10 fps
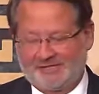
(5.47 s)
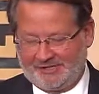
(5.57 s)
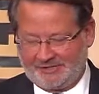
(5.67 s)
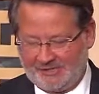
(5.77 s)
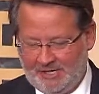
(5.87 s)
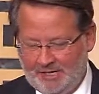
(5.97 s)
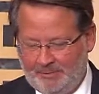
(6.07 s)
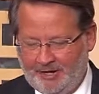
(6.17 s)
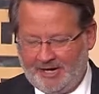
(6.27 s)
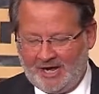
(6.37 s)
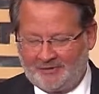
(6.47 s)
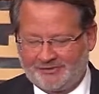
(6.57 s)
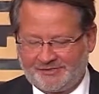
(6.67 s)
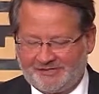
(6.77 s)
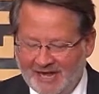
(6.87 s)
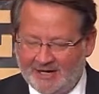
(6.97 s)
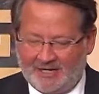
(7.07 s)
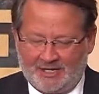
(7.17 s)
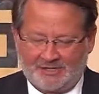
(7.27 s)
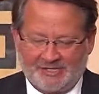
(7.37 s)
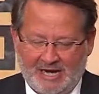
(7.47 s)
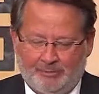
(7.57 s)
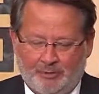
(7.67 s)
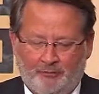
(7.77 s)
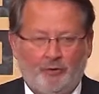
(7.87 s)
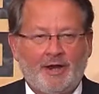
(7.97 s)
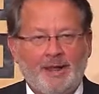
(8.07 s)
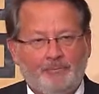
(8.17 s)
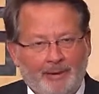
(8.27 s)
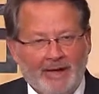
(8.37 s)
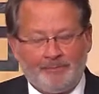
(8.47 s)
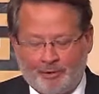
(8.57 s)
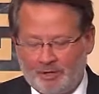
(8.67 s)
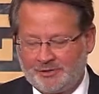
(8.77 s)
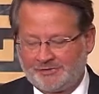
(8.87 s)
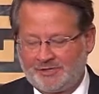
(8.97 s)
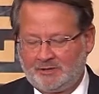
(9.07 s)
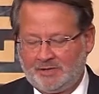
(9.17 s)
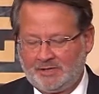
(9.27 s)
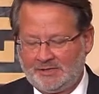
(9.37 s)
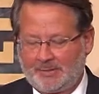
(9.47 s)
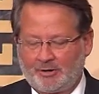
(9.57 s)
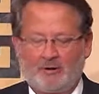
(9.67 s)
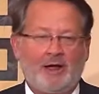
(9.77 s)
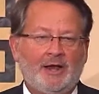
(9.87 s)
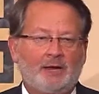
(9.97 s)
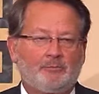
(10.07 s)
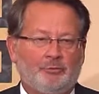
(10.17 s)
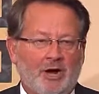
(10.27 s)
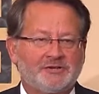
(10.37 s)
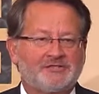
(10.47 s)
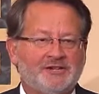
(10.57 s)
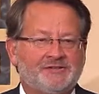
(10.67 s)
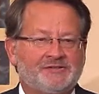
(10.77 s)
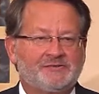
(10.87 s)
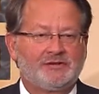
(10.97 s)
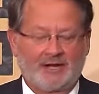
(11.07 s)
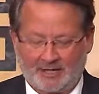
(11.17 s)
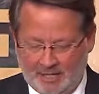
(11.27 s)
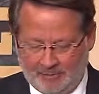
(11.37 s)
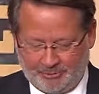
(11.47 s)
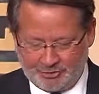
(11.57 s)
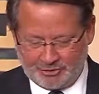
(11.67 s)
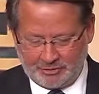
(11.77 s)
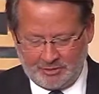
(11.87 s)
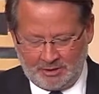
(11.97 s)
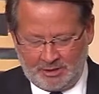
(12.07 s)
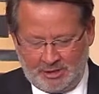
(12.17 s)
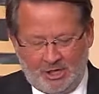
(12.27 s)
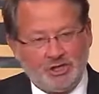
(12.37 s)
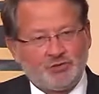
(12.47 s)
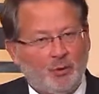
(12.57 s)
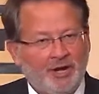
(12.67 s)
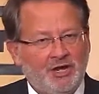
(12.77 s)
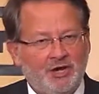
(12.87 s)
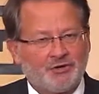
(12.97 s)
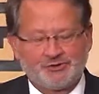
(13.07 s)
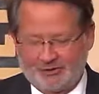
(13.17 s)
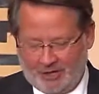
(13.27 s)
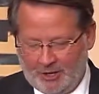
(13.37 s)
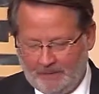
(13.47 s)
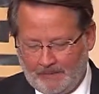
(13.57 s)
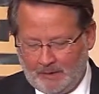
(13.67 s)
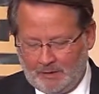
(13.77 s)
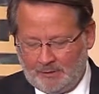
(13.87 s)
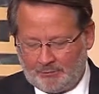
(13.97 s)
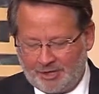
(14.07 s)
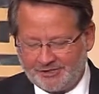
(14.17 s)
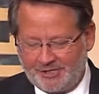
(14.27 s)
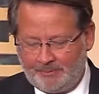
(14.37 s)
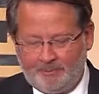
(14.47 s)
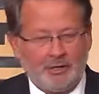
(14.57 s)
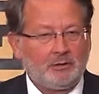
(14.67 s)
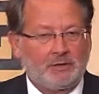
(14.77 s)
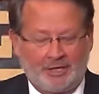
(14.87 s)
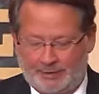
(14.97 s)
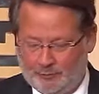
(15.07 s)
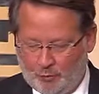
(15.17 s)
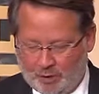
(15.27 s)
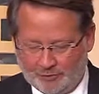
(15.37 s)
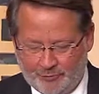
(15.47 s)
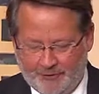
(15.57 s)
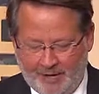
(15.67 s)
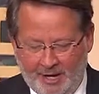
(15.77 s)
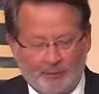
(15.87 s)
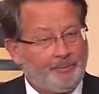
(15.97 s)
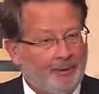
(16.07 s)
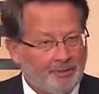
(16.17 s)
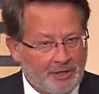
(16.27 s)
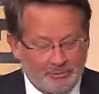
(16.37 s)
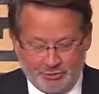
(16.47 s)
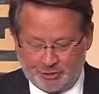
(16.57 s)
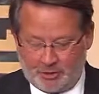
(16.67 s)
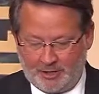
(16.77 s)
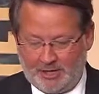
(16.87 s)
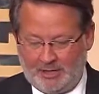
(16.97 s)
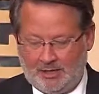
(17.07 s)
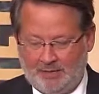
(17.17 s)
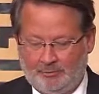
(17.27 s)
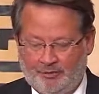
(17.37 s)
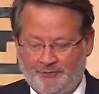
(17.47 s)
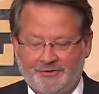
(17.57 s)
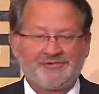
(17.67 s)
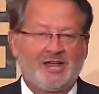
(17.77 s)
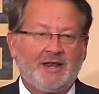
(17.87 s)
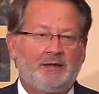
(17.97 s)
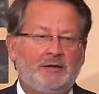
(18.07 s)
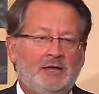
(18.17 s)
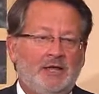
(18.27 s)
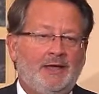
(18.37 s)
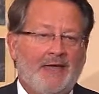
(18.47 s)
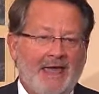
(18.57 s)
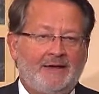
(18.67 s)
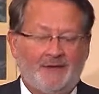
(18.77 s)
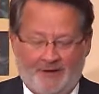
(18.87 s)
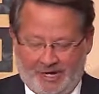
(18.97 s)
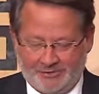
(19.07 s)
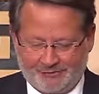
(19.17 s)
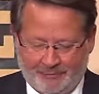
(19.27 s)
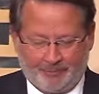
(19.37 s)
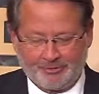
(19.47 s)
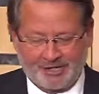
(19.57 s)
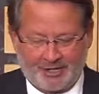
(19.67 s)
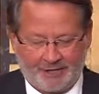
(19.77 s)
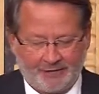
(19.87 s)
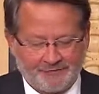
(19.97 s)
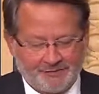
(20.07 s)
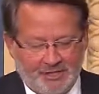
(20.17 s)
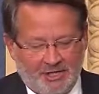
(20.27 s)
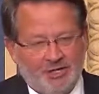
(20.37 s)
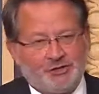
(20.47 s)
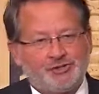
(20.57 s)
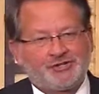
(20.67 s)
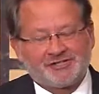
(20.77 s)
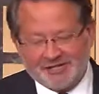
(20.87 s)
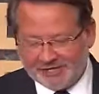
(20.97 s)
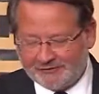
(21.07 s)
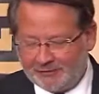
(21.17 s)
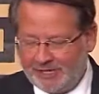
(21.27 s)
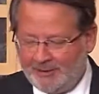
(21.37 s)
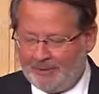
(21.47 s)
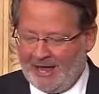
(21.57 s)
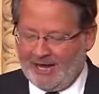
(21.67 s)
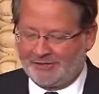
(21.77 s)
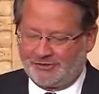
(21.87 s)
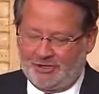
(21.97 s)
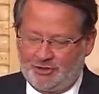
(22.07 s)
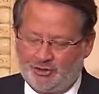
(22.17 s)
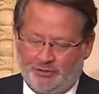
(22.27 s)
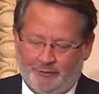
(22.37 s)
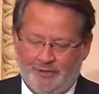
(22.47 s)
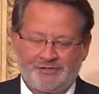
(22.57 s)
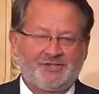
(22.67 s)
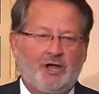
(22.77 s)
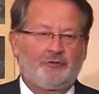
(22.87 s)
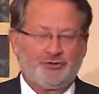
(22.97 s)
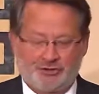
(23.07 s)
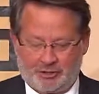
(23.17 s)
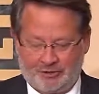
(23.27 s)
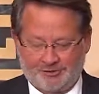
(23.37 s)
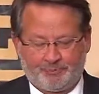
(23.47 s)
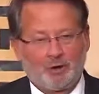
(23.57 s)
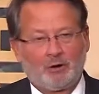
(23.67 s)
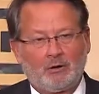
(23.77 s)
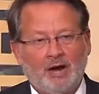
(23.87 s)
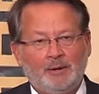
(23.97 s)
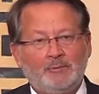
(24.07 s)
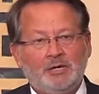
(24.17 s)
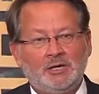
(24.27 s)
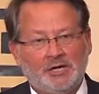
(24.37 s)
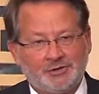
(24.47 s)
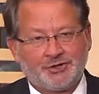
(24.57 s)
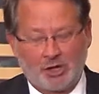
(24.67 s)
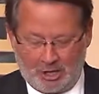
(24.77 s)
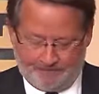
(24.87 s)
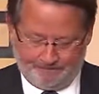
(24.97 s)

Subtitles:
has been an outstanding example of what a bipartisan, democratic process can accomplish. 20 years ago, President Bill Clinton worked with a Republican majority in both the Senate and in the House of Representatives to successfully pass the Children's Health Insurance Program into law.